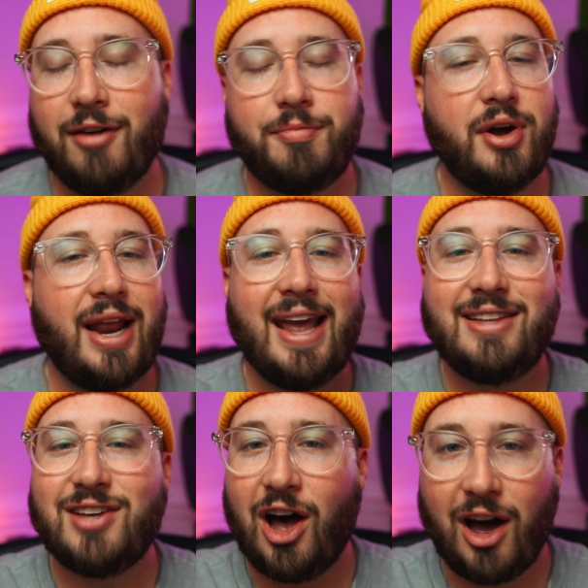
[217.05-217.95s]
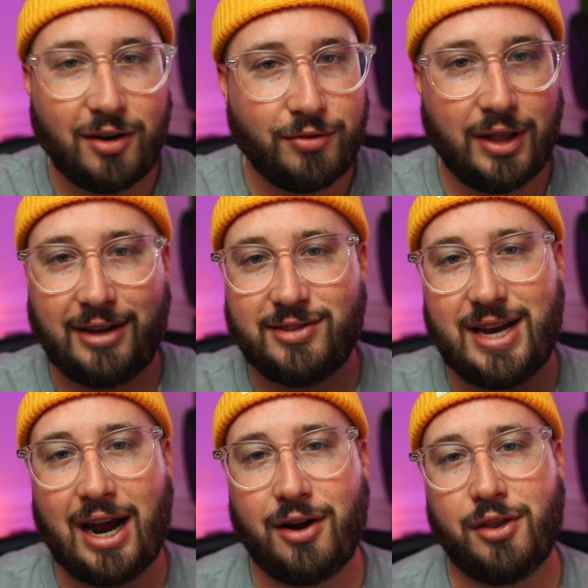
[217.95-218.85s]
I've put a ton of links
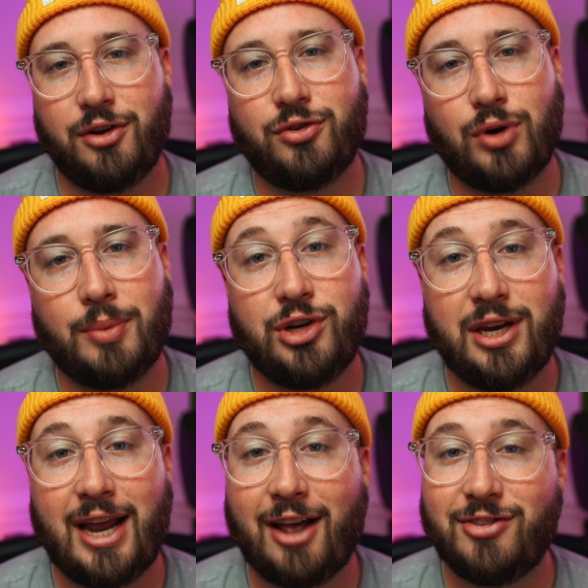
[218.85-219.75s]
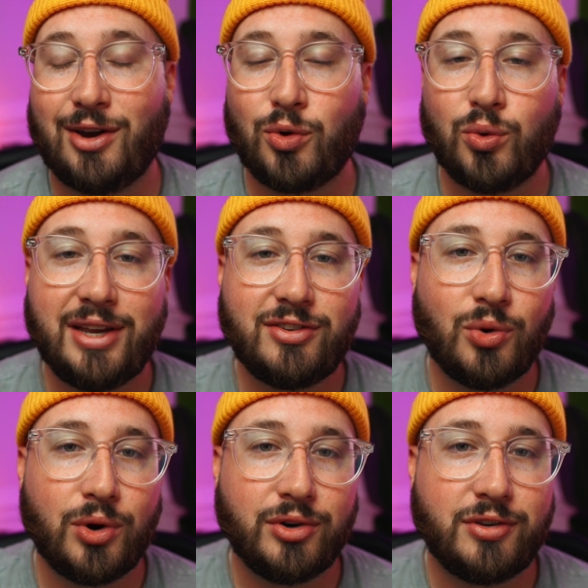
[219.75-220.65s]
down in the description as a
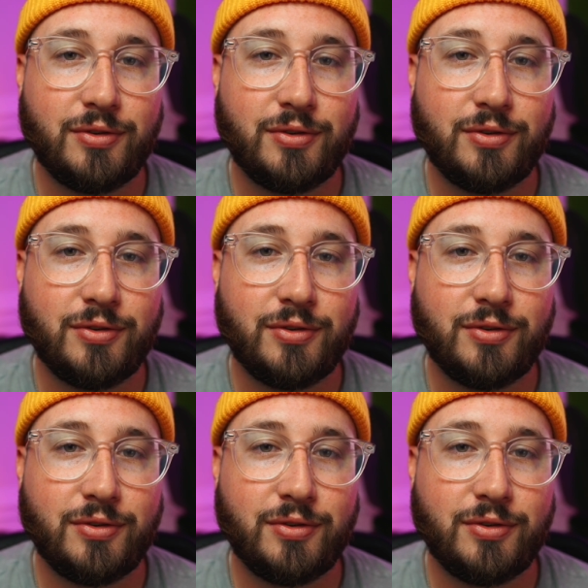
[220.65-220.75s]
resource